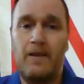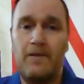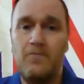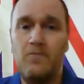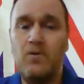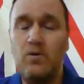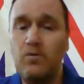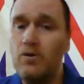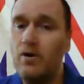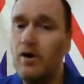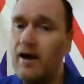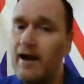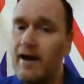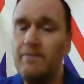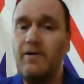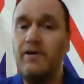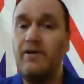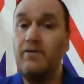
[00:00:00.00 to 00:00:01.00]
It will not
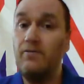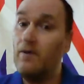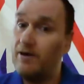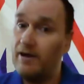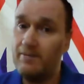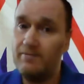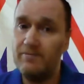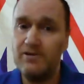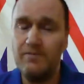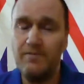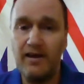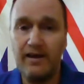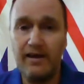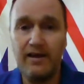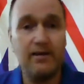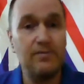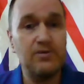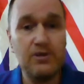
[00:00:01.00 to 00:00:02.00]
happen. It won't happen to
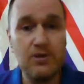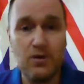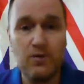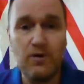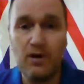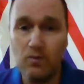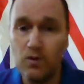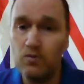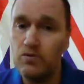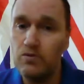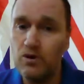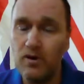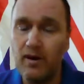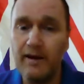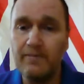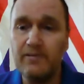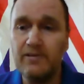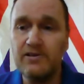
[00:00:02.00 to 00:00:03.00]
me, and I'm sure it will
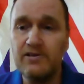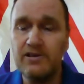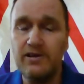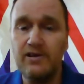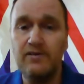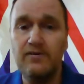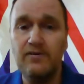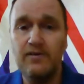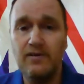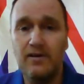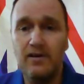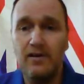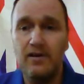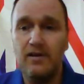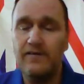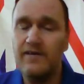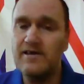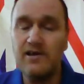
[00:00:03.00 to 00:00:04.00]
not happen to you.
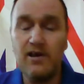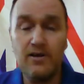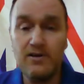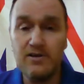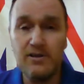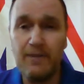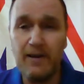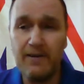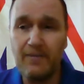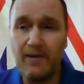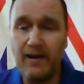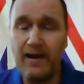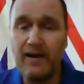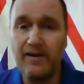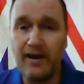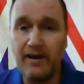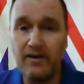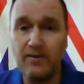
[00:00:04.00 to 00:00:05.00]
There's lots of people
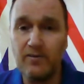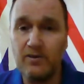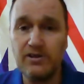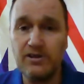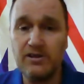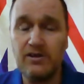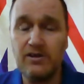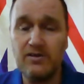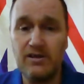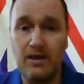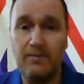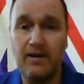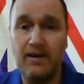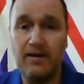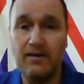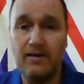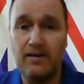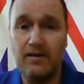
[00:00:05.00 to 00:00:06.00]
out there that want to do
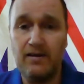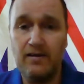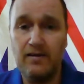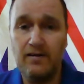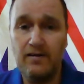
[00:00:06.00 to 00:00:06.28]
something.